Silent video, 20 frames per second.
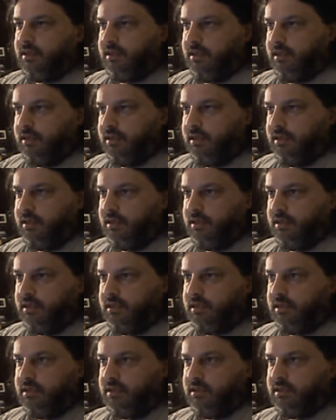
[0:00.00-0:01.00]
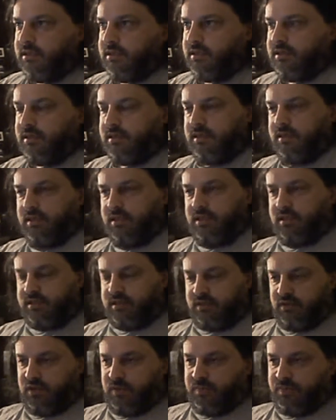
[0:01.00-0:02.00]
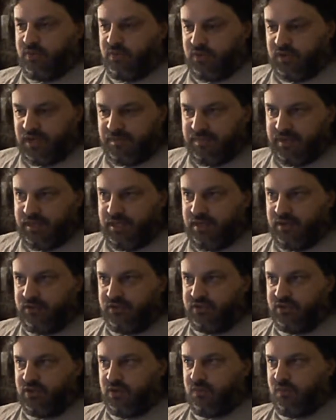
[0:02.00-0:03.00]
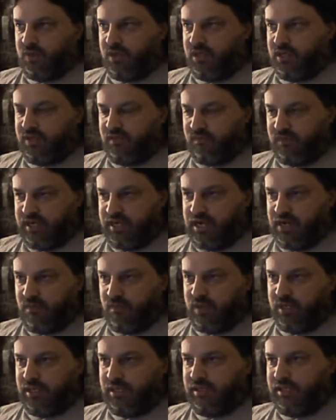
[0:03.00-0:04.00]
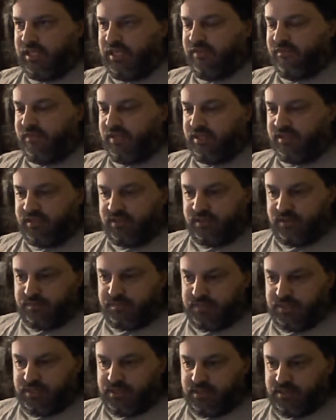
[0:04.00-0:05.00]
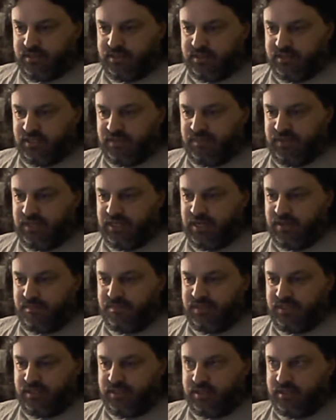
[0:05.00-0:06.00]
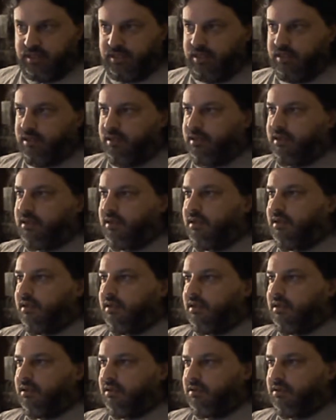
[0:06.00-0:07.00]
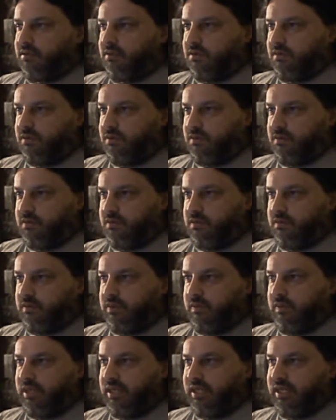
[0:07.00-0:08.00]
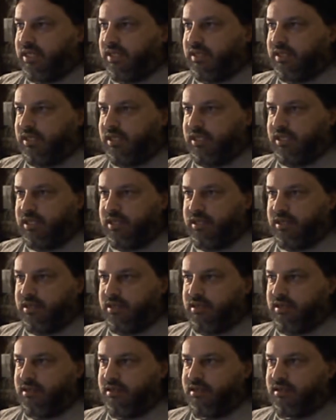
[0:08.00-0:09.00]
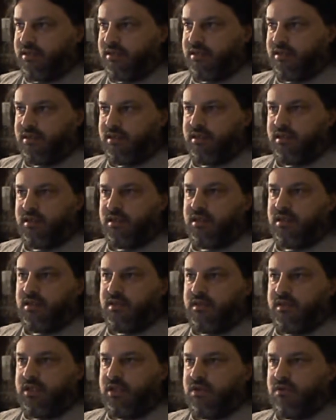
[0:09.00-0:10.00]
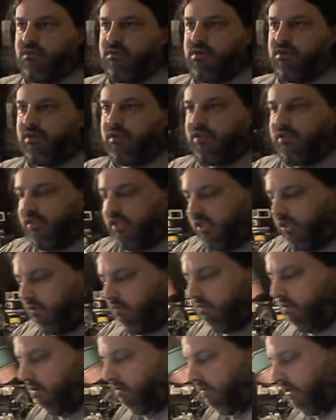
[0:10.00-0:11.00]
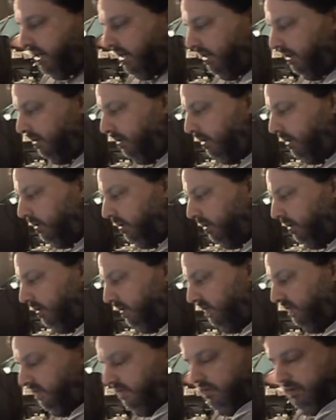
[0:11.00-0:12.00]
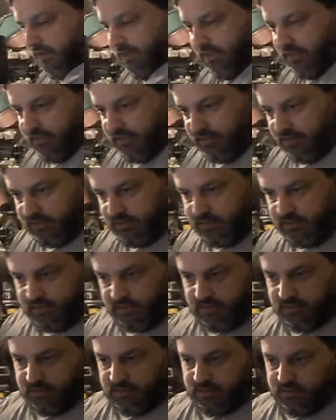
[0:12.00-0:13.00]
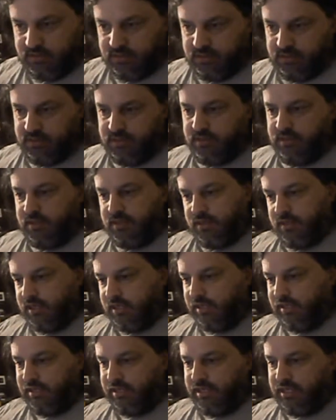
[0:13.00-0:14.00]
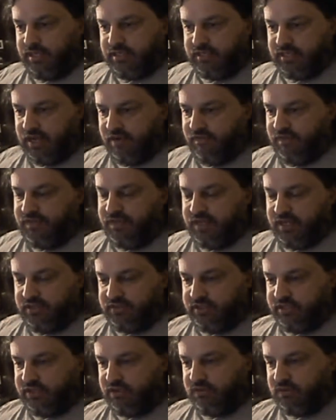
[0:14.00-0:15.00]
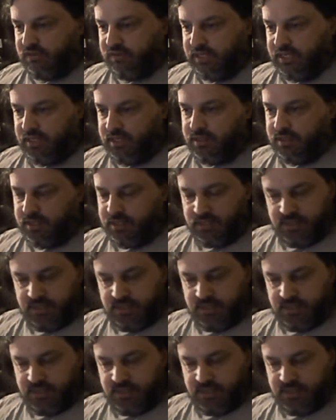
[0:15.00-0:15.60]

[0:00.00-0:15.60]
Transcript: And it's the only program in here, so we're gonna right now we're gonna leave it because it's gonna be an empty thing. So we want to get the uh, the U R L for it. In Linux, everything is a U R L.